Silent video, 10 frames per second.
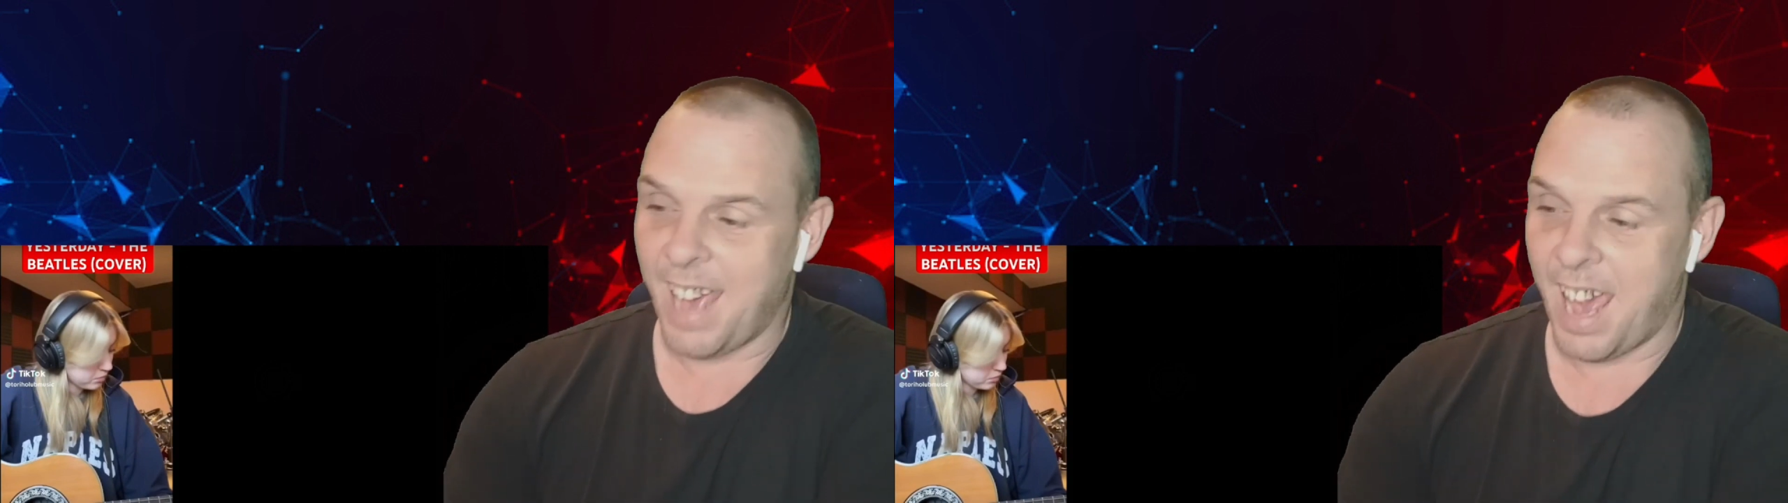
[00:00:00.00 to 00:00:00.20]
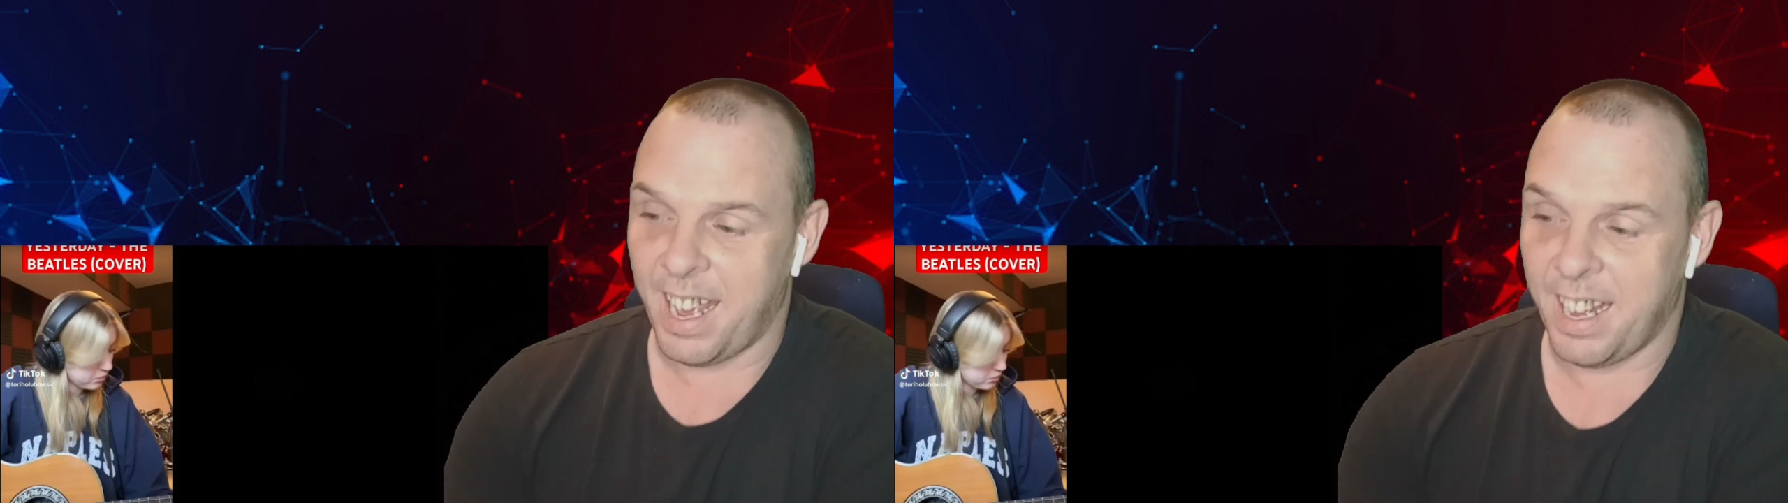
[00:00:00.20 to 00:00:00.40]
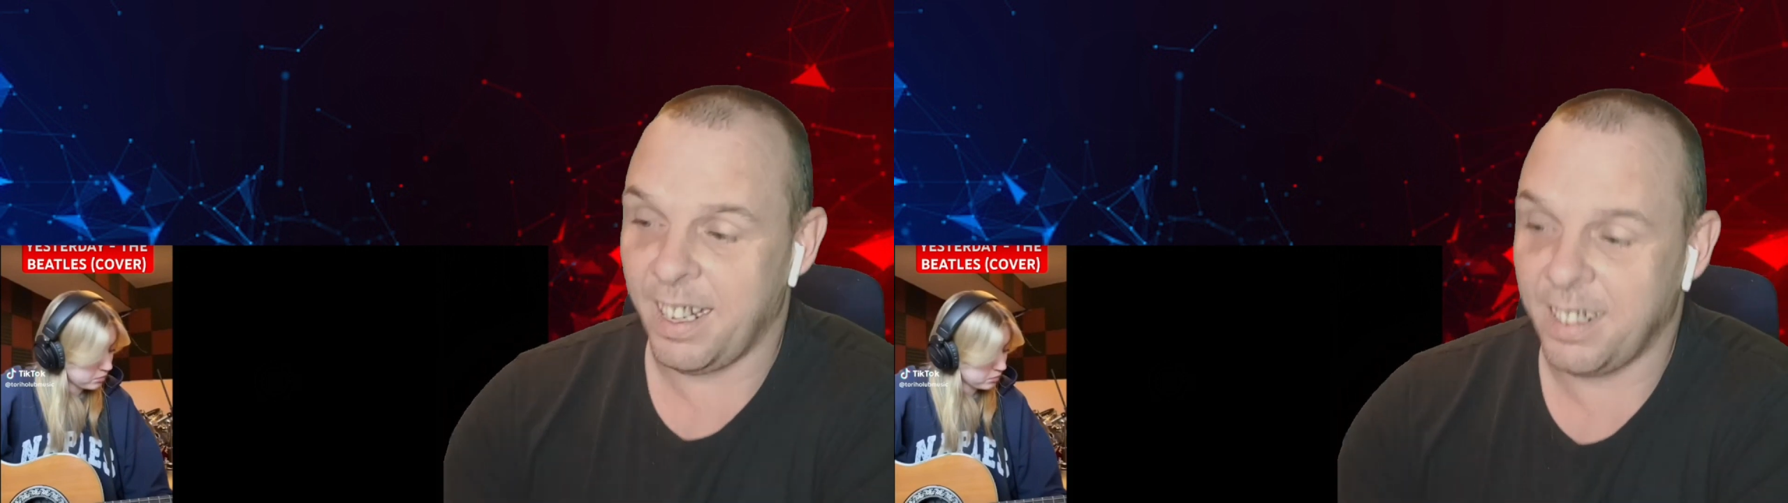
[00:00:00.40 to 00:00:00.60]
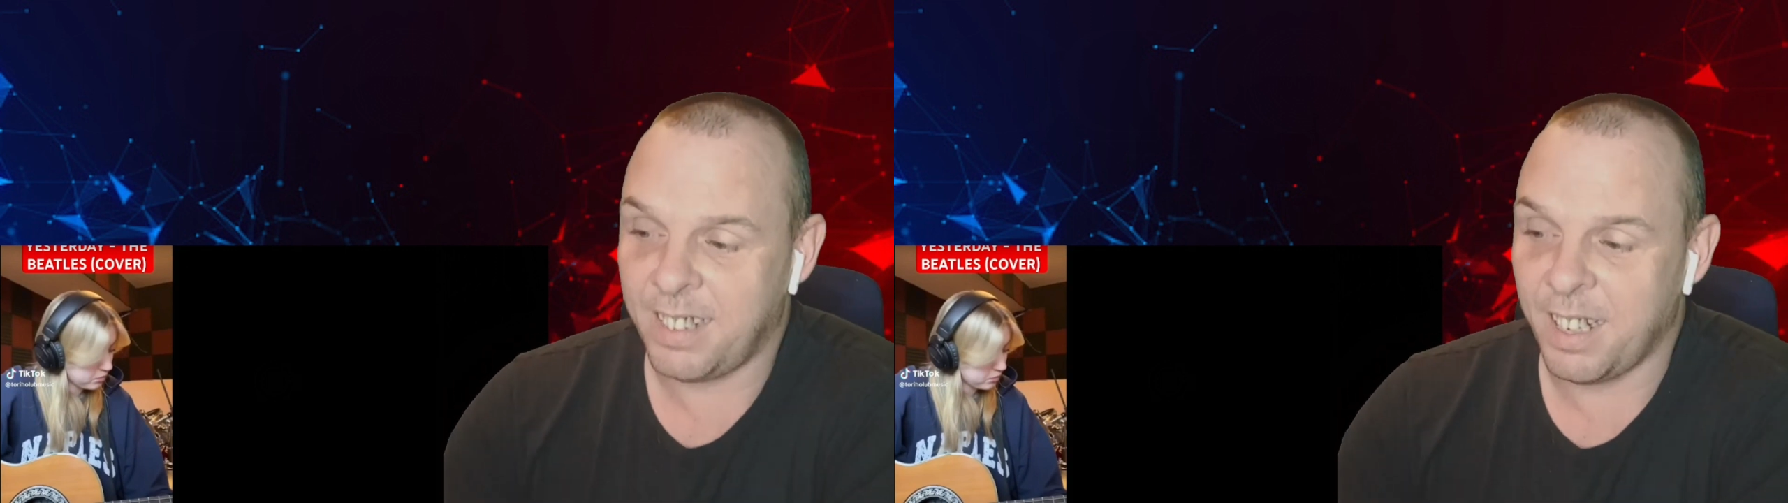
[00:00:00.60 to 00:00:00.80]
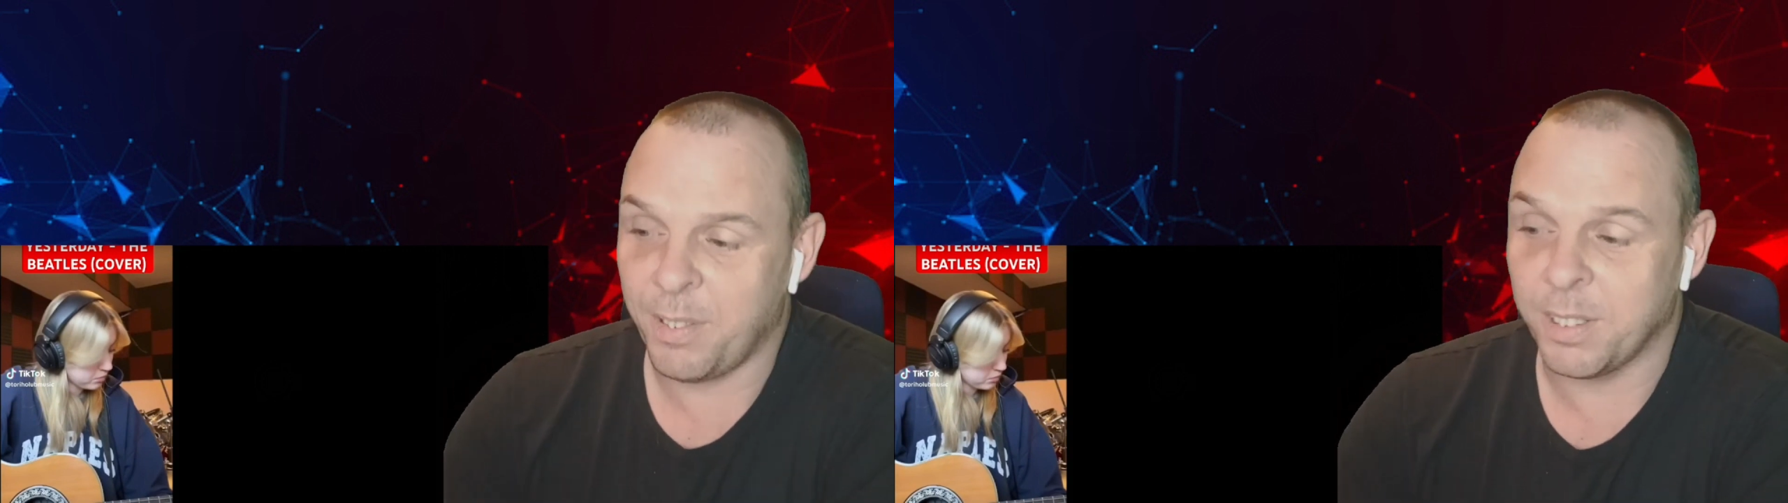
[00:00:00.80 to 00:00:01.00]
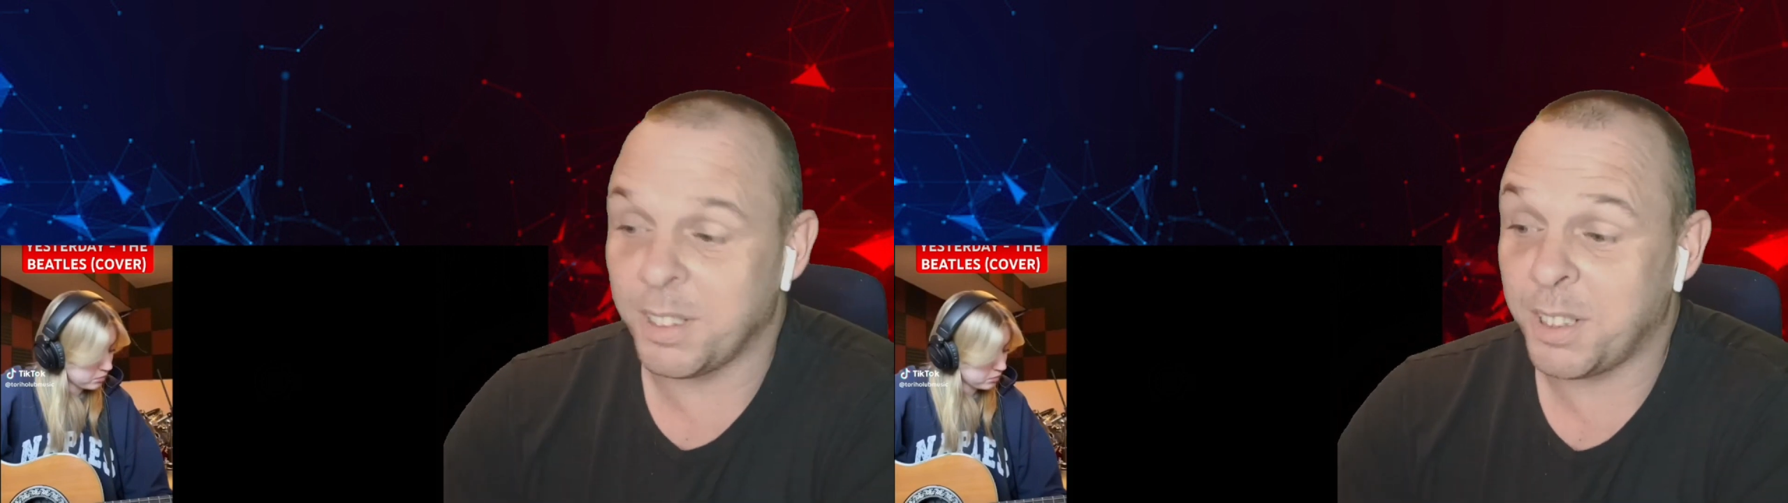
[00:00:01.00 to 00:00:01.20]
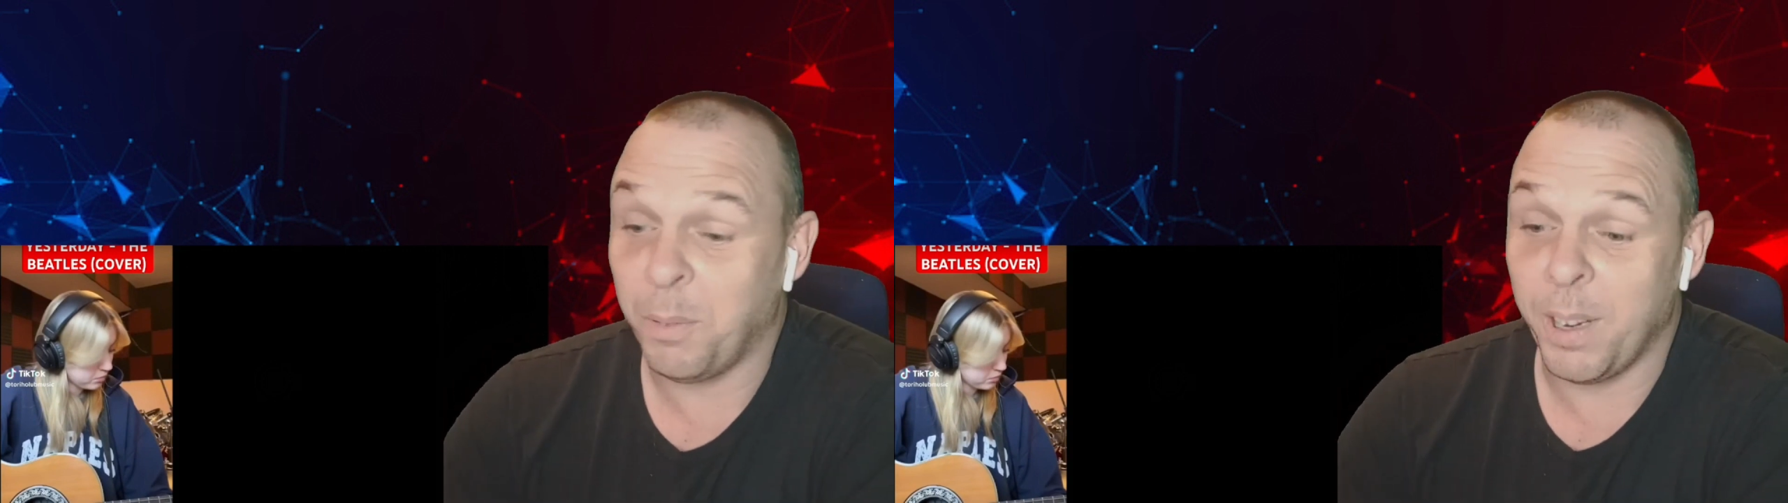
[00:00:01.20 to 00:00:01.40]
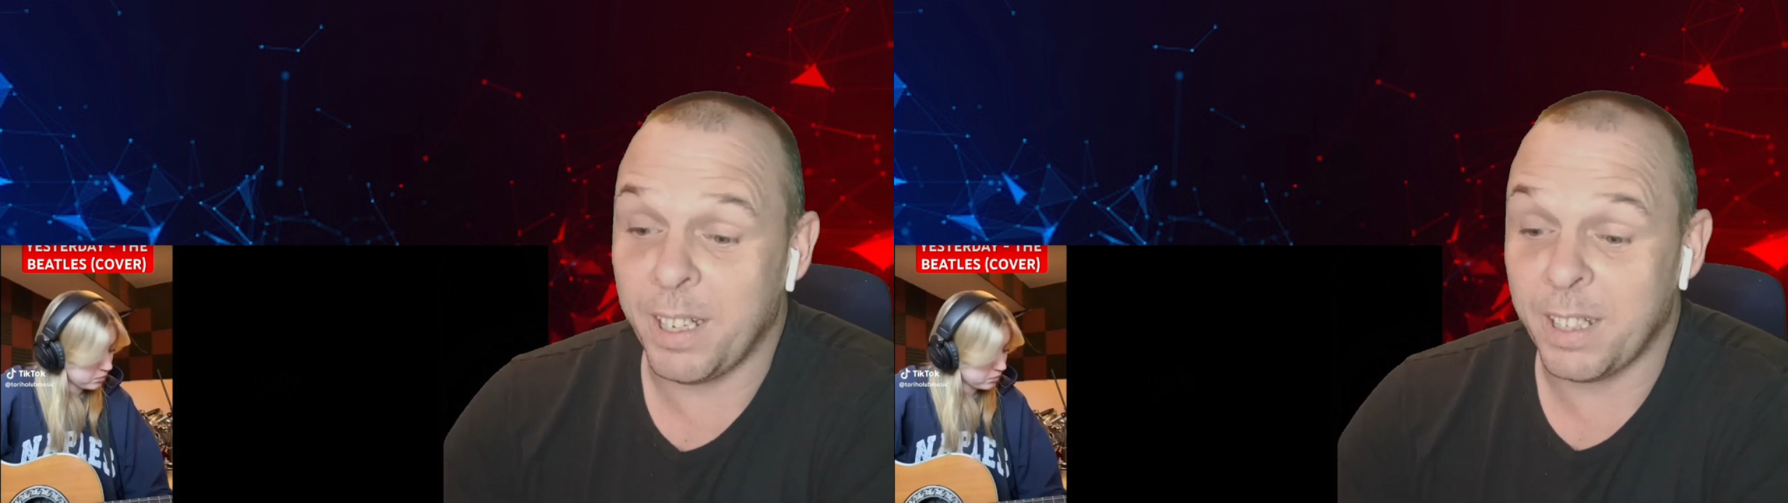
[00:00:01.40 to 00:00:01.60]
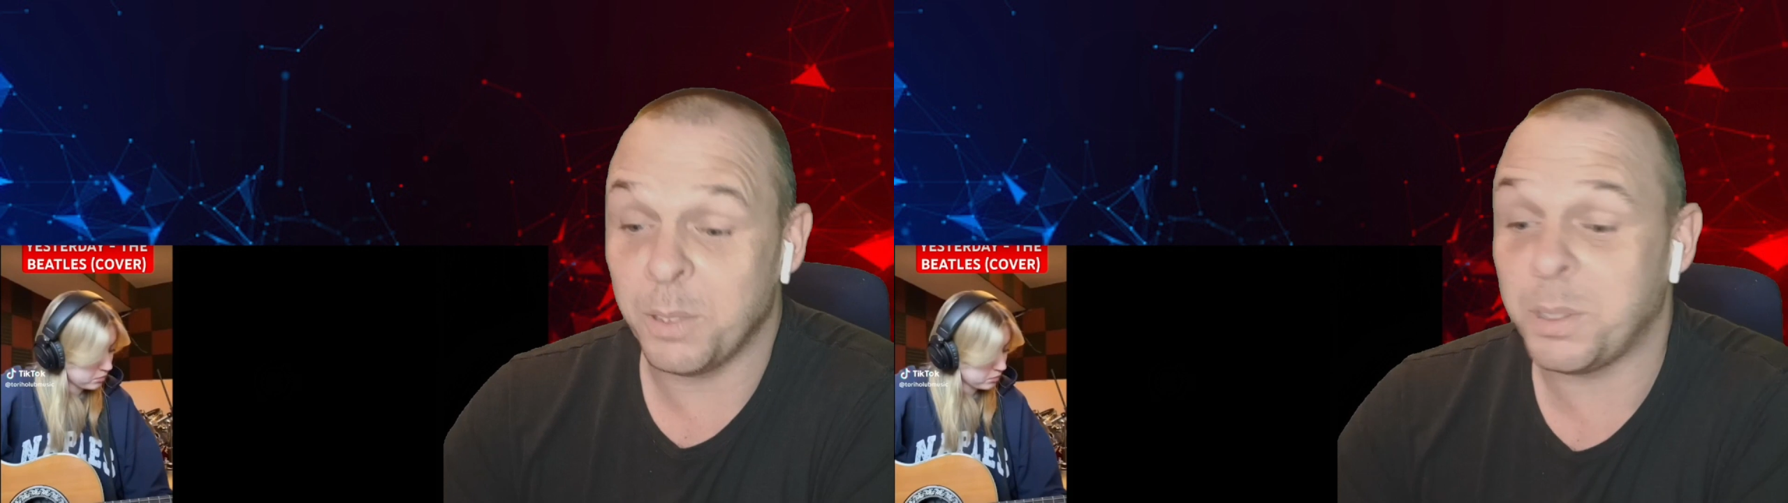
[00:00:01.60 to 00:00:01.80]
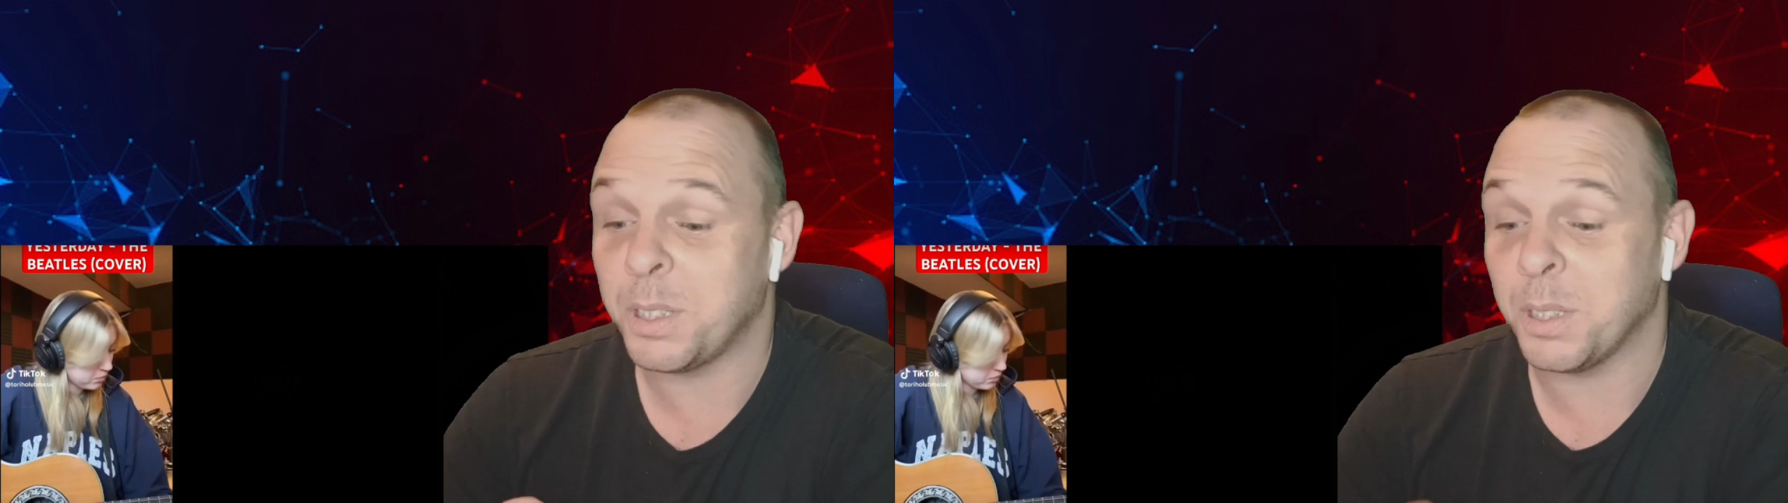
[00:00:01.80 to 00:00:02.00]
it hits different to what it
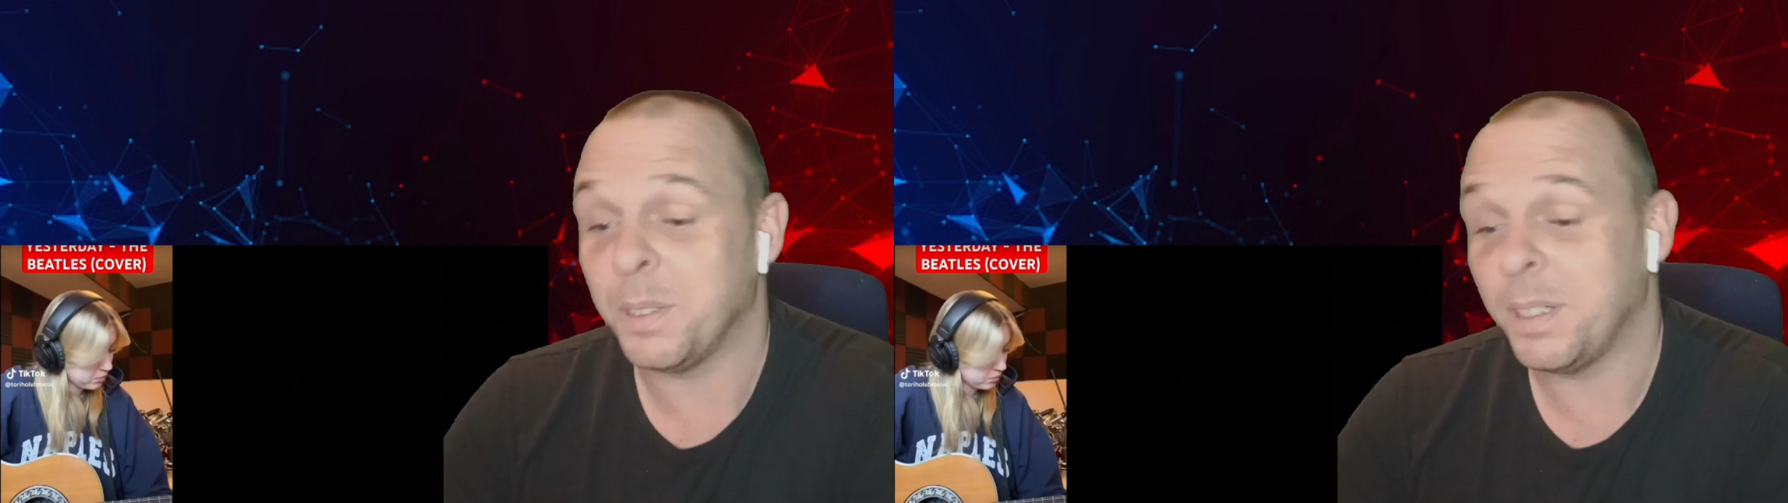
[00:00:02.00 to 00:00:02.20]
used to.